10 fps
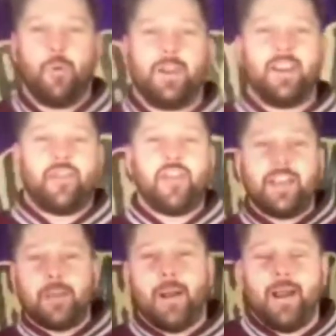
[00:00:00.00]
we're going to
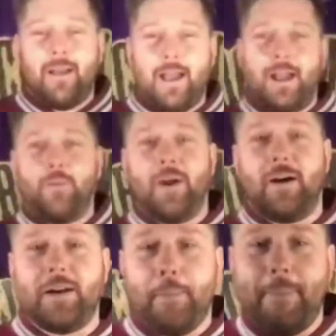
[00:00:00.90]
think about how we are
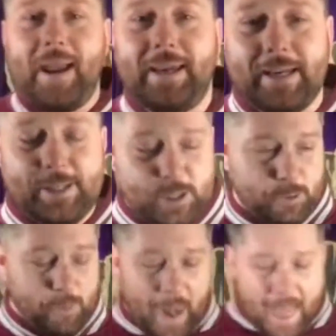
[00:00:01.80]
going to make a
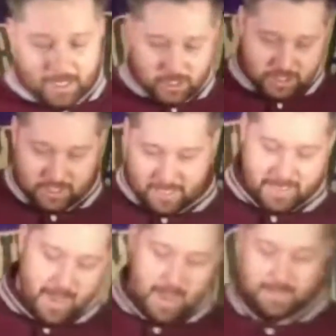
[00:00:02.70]
splash
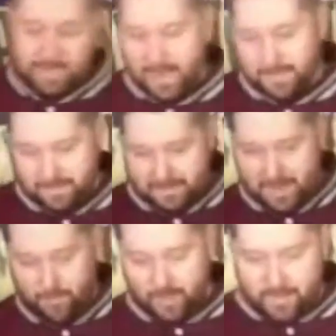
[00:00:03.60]
in our day
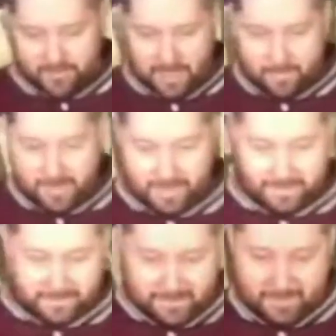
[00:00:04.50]
today, whatever that
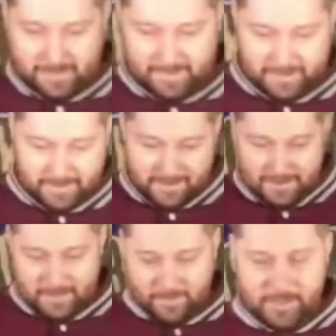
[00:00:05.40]
means.
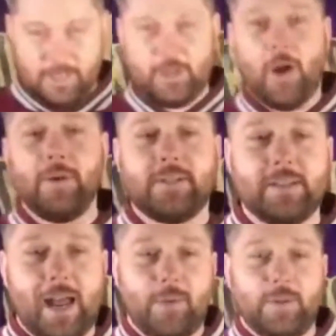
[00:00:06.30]
We're going to go in
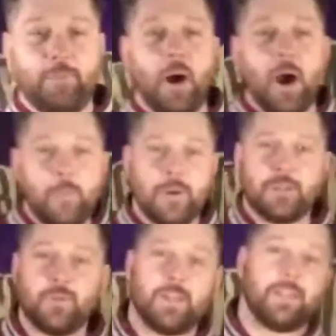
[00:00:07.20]
today with
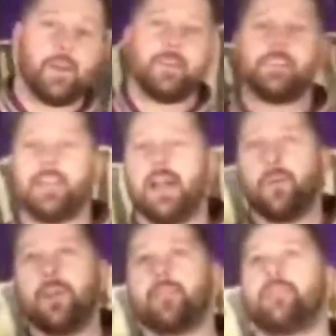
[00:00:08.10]
purpose. We're going to go in today
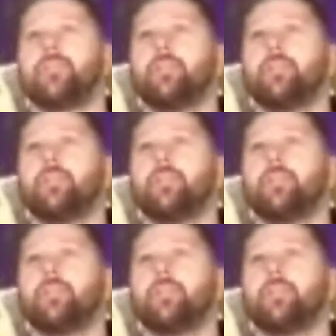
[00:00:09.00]
with